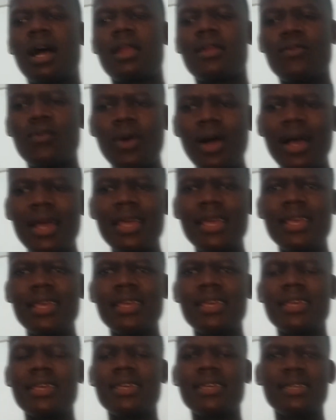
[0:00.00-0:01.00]
and
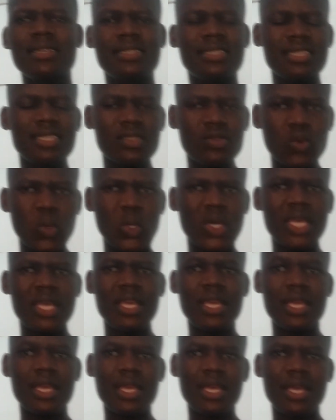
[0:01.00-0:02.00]
why is it
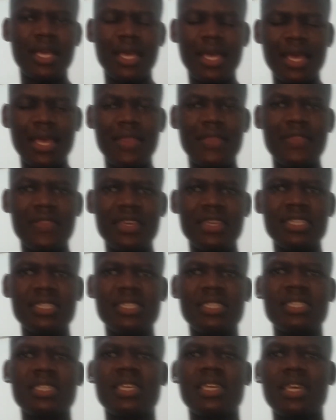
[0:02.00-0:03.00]
cooking in
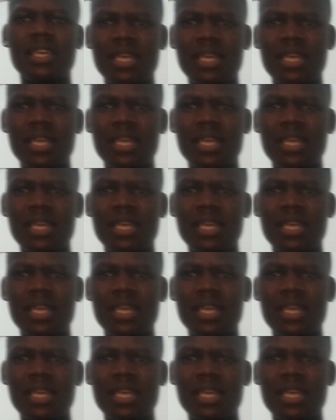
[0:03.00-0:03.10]
this